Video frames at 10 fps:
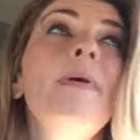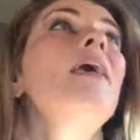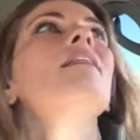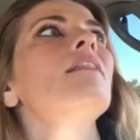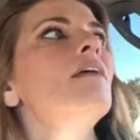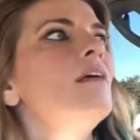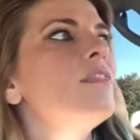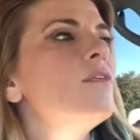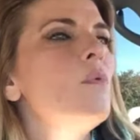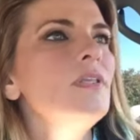man,
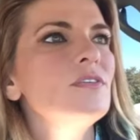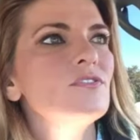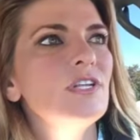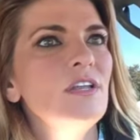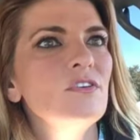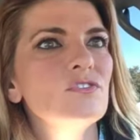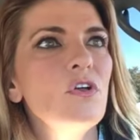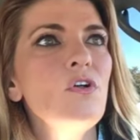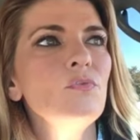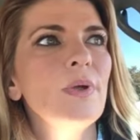the ones that are 10 years
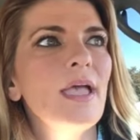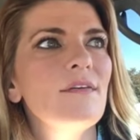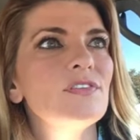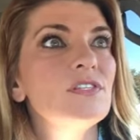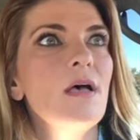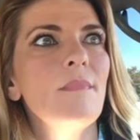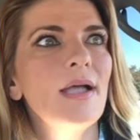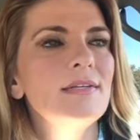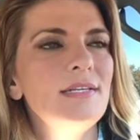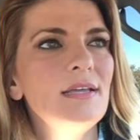old, we have some
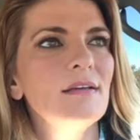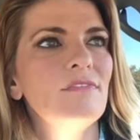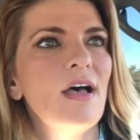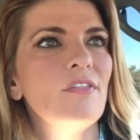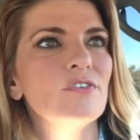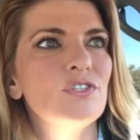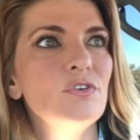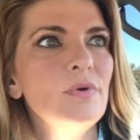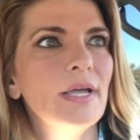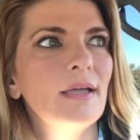idea of how they're
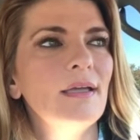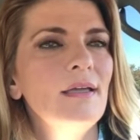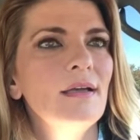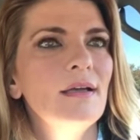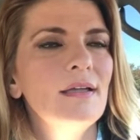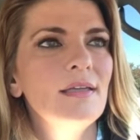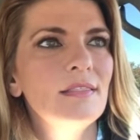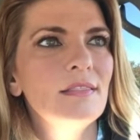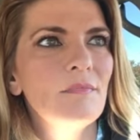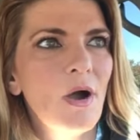doing
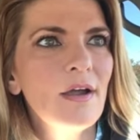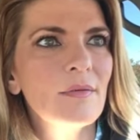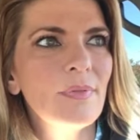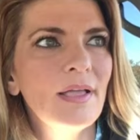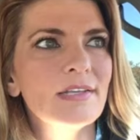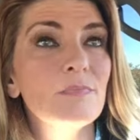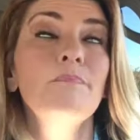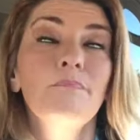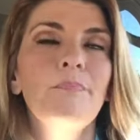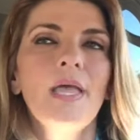in the marketplace
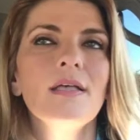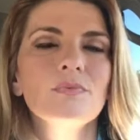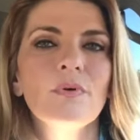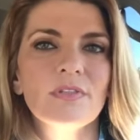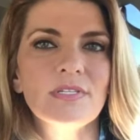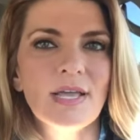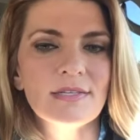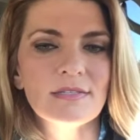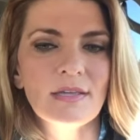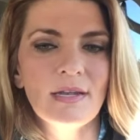because we're the
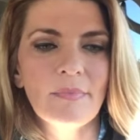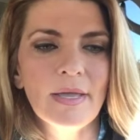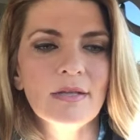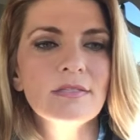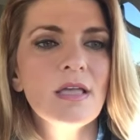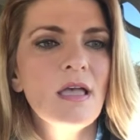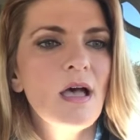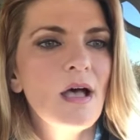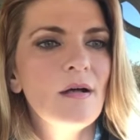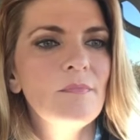test guinea pigs.
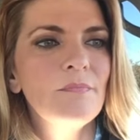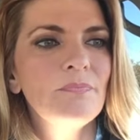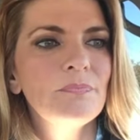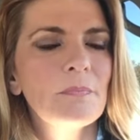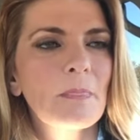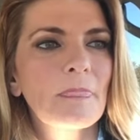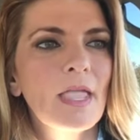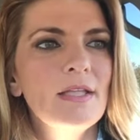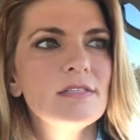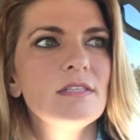
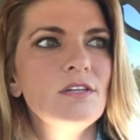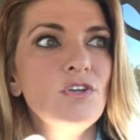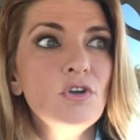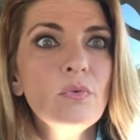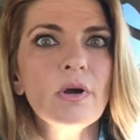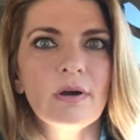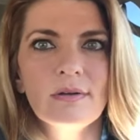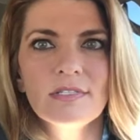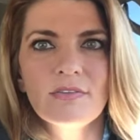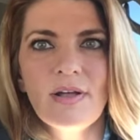It's the newer
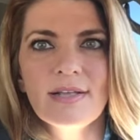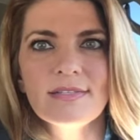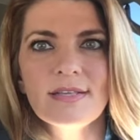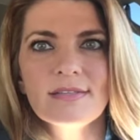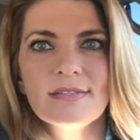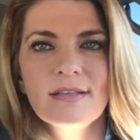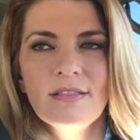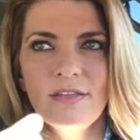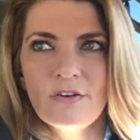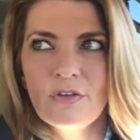devices
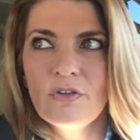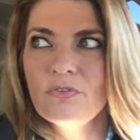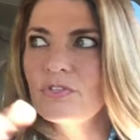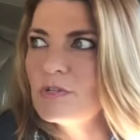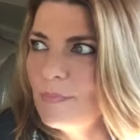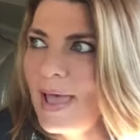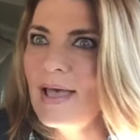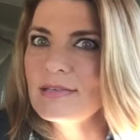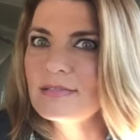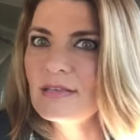that are used to
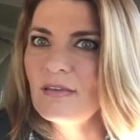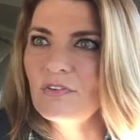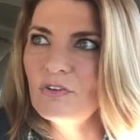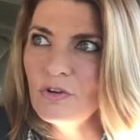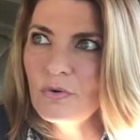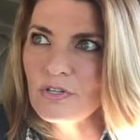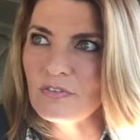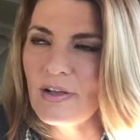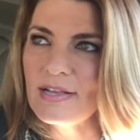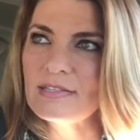pass even newer
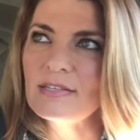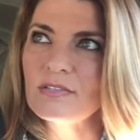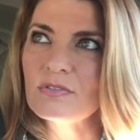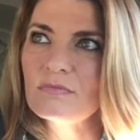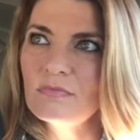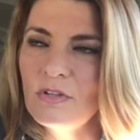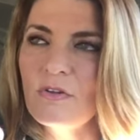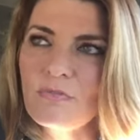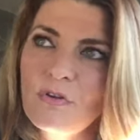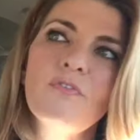devices,
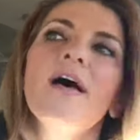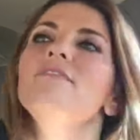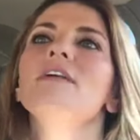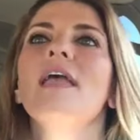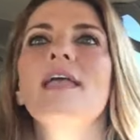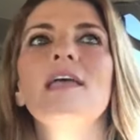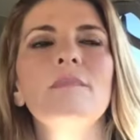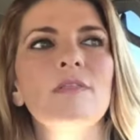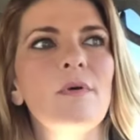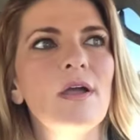through 510K, get
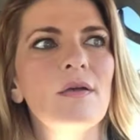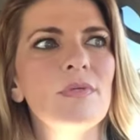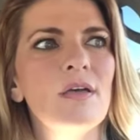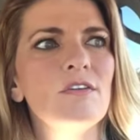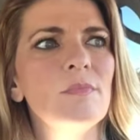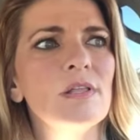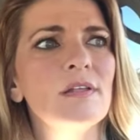them on the market without human